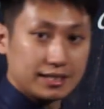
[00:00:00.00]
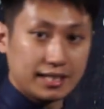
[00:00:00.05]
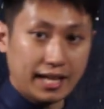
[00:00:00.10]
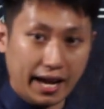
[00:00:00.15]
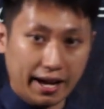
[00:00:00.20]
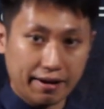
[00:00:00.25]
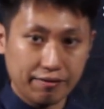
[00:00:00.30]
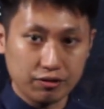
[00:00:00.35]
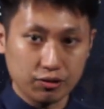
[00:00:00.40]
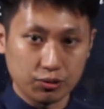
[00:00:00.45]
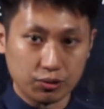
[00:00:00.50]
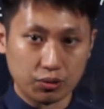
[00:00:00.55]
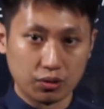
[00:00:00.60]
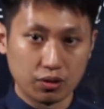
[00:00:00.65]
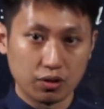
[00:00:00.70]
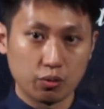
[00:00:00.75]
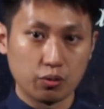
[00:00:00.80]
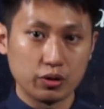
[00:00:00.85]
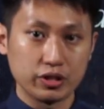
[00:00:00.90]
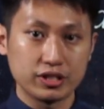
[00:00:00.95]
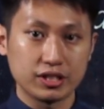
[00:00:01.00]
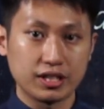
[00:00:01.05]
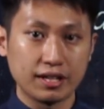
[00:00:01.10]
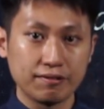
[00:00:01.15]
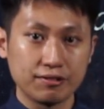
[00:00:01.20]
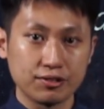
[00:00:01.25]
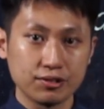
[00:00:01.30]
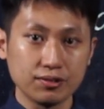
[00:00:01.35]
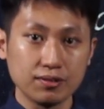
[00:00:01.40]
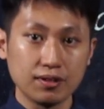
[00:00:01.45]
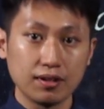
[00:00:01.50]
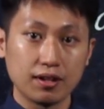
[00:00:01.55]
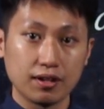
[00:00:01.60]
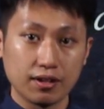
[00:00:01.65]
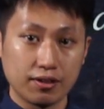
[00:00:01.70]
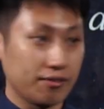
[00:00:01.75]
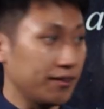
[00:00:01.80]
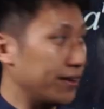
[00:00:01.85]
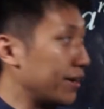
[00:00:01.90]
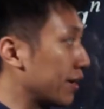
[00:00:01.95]
-2, which gives you
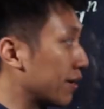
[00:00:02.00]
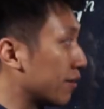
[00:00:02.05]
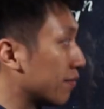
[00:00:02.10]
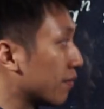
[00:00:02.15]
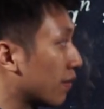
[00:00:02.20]
3.